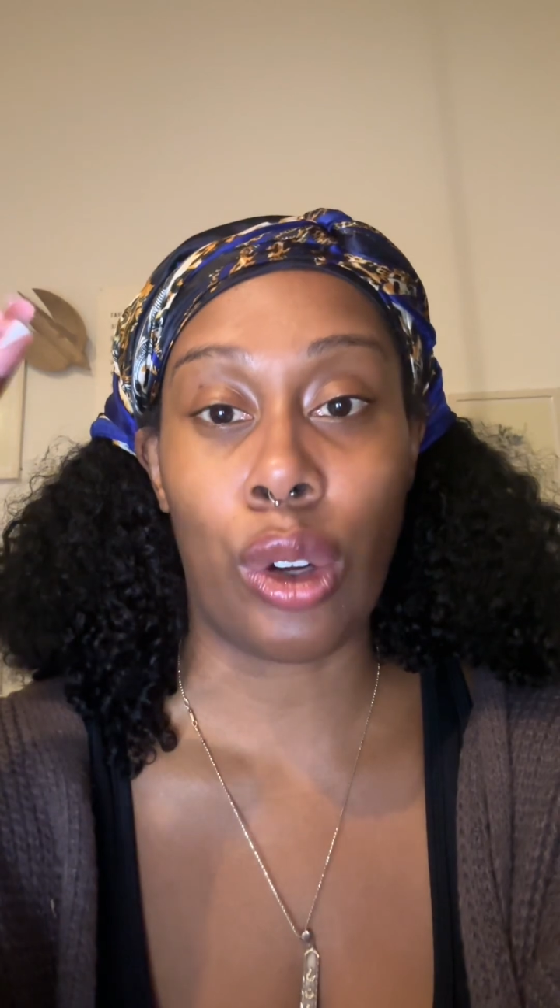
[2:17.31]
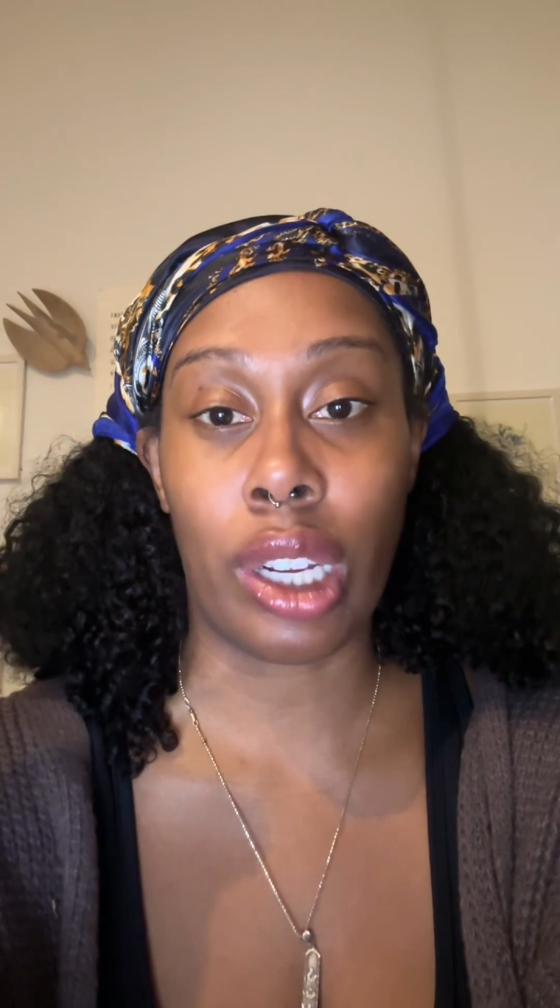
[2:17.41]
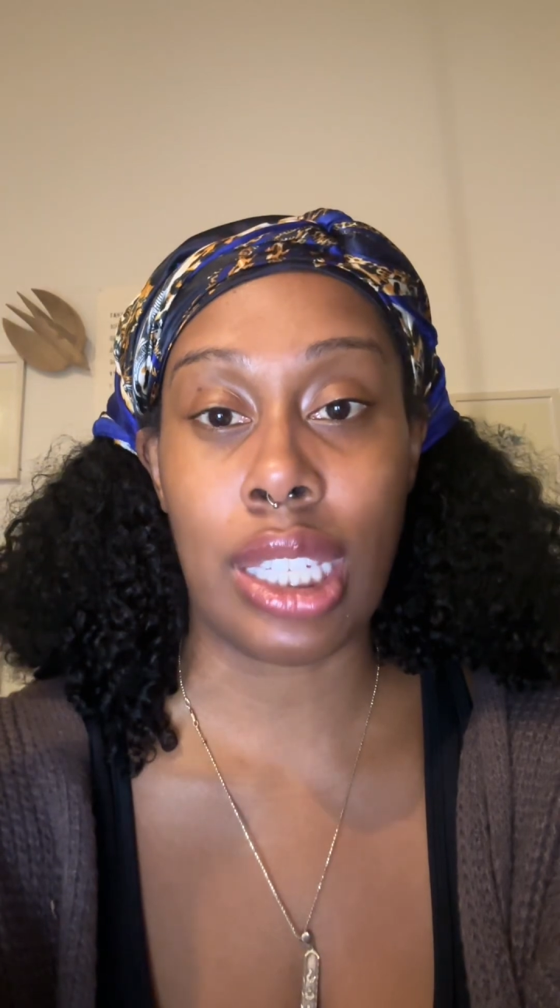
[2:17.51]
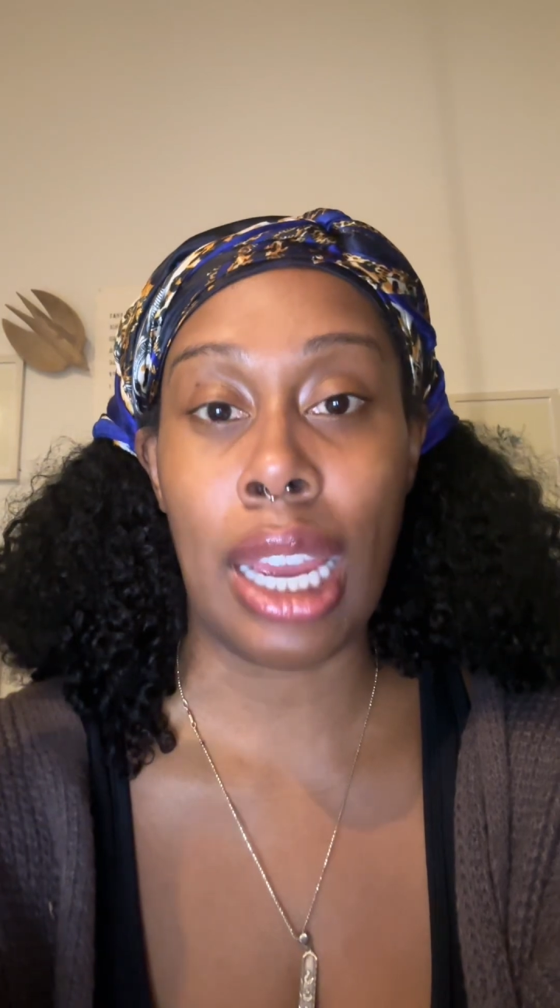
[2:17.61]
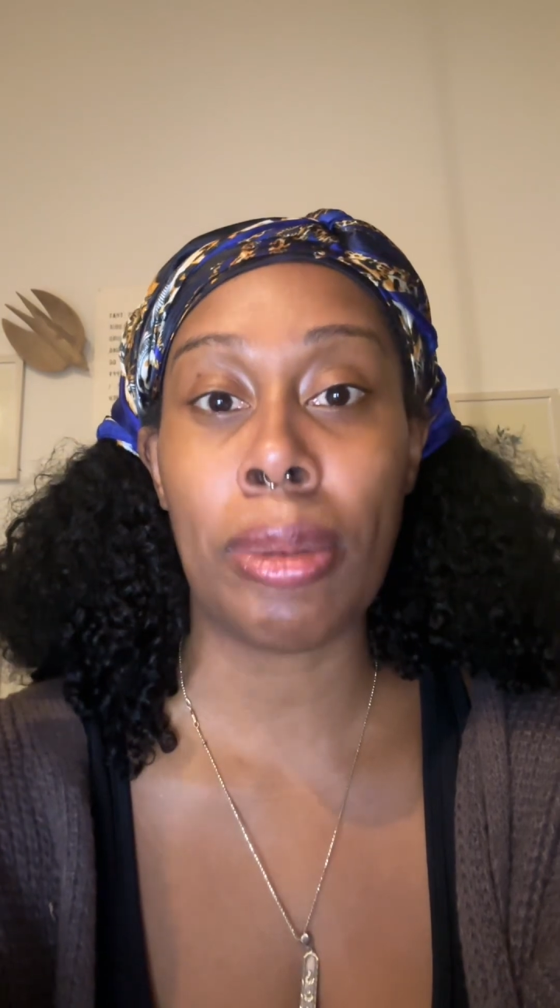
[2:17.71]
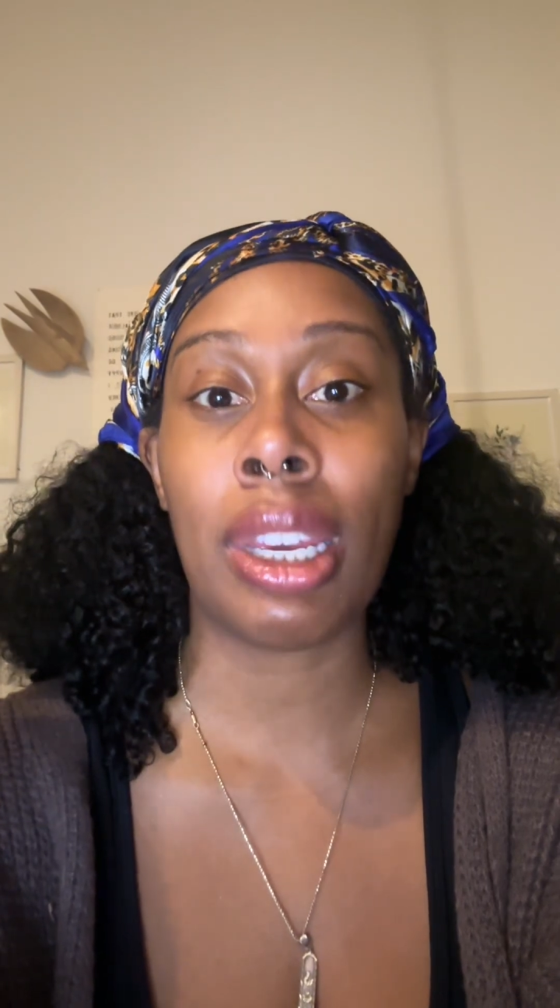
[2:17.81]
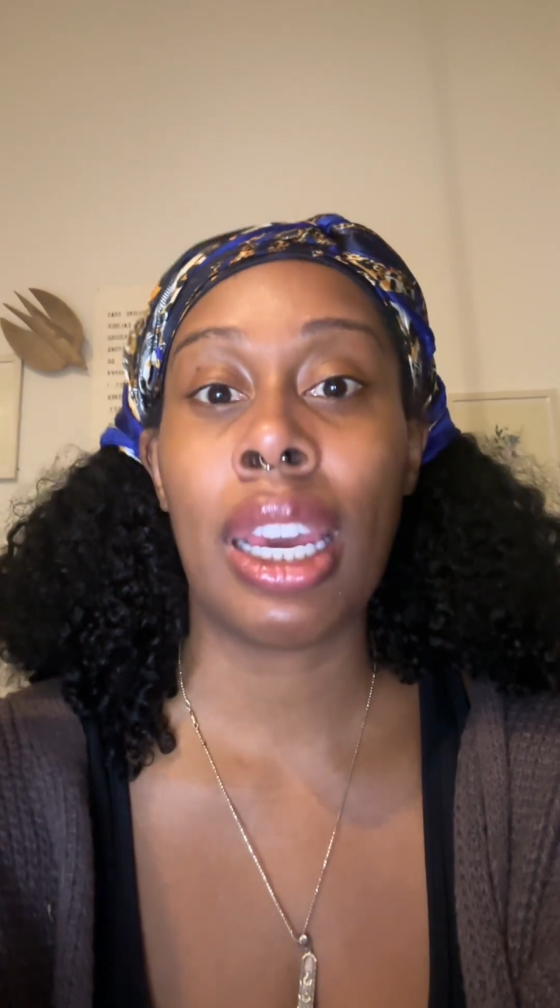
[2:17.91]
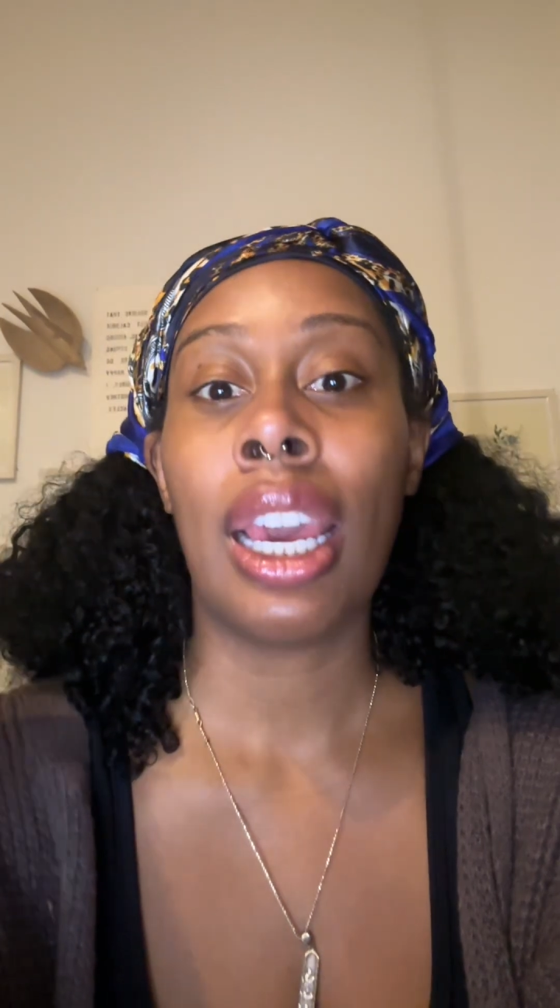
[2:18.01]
or accept.